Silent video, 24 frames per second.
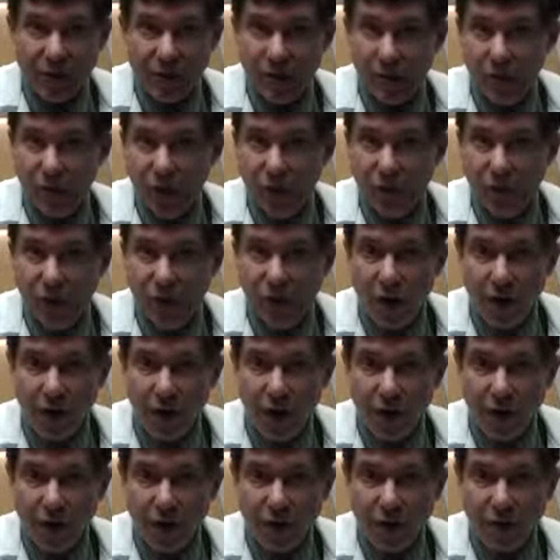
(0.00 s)
So overall,
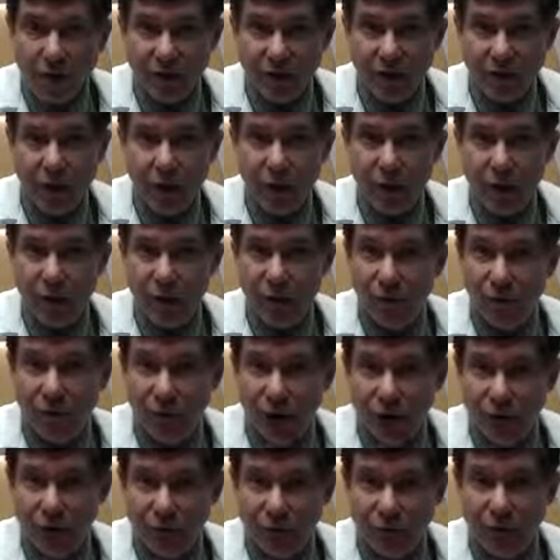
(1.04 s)
one gets a very
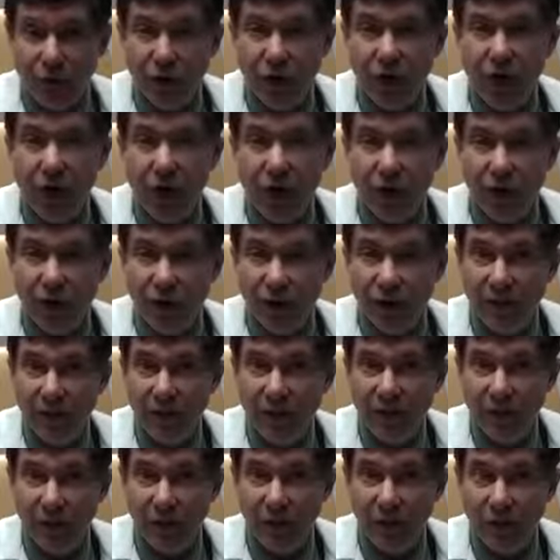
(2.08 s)
refreshed look, a
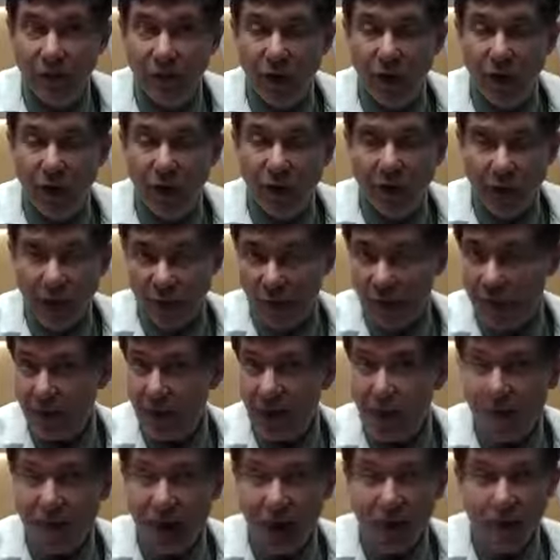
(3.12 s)
lifted look, and
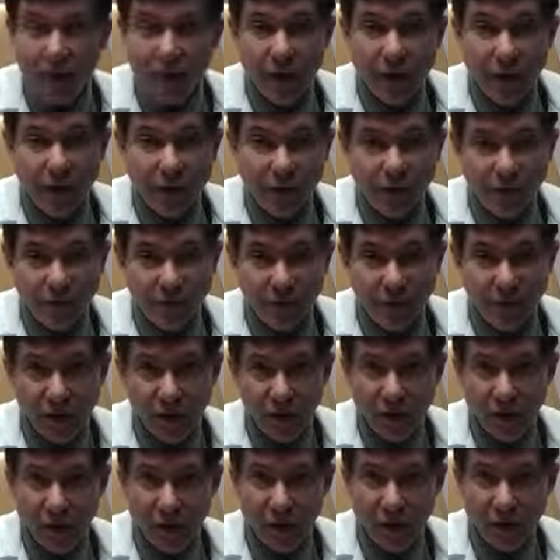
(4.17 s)
the downtime is
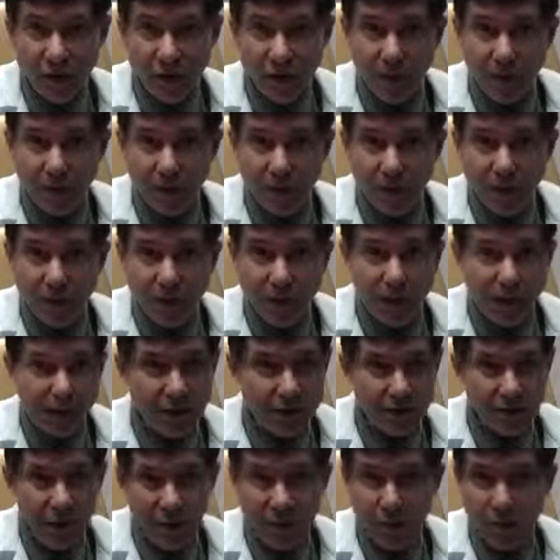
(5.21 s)
fairly minimal.
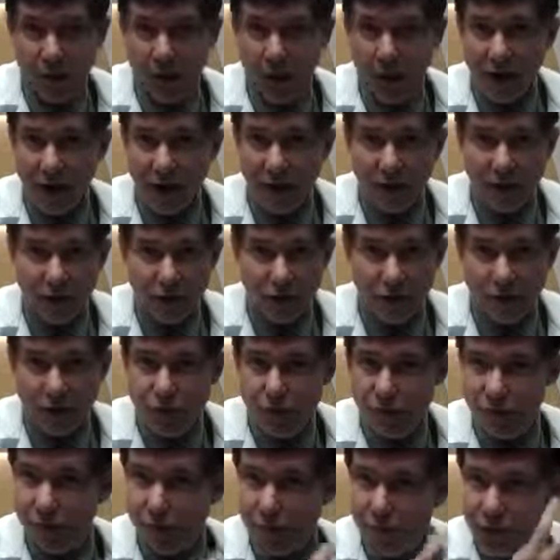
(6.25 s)
It's not a regular
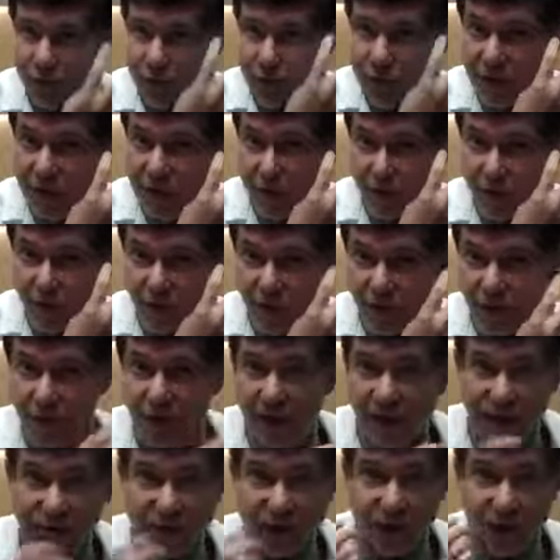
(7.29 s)
surgical procedure on the
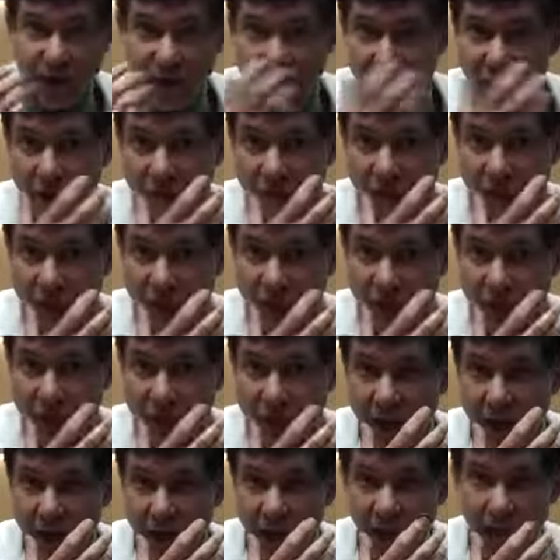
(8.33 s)
face that involves any
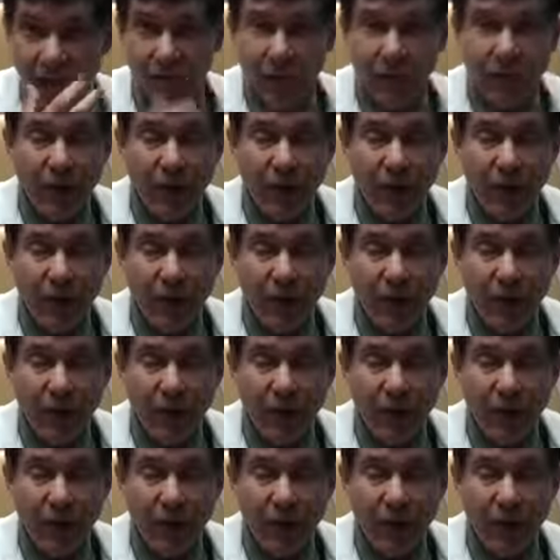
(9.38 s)
cutting.